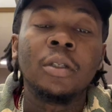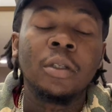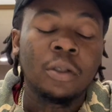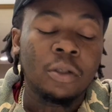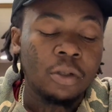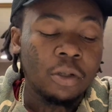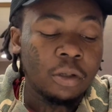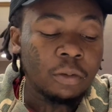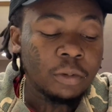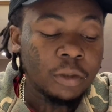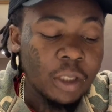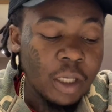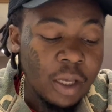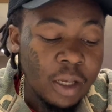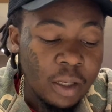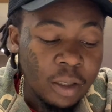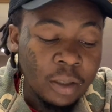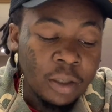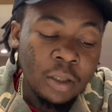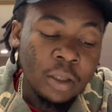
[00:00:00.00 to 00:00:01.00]
You know what I'm
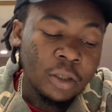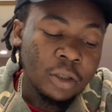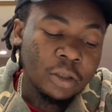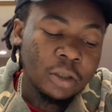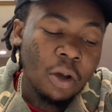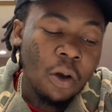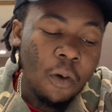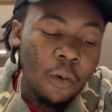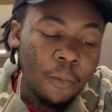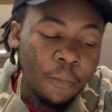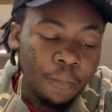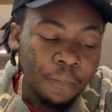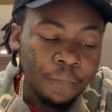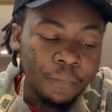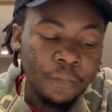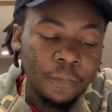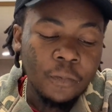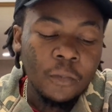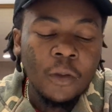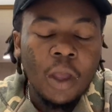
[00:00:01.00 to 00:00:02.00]
saying? So
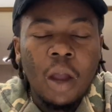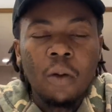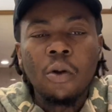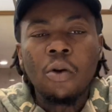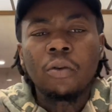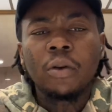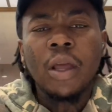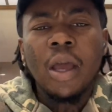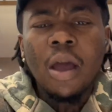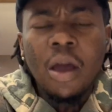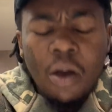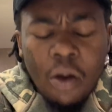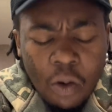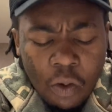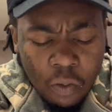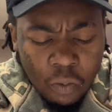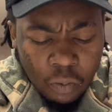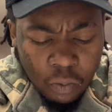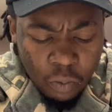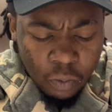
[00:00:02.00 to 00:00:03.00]
I wrote
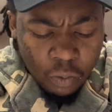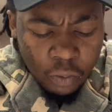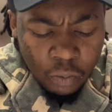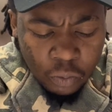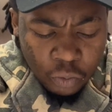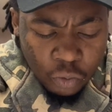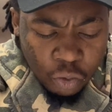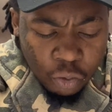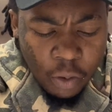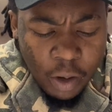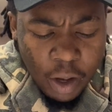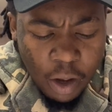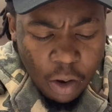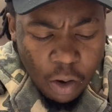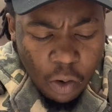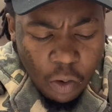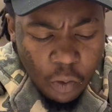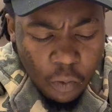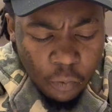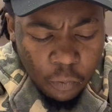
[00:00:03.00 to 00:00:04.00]
down
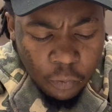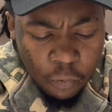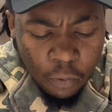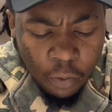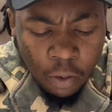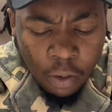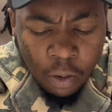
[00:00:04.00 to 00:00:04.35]
12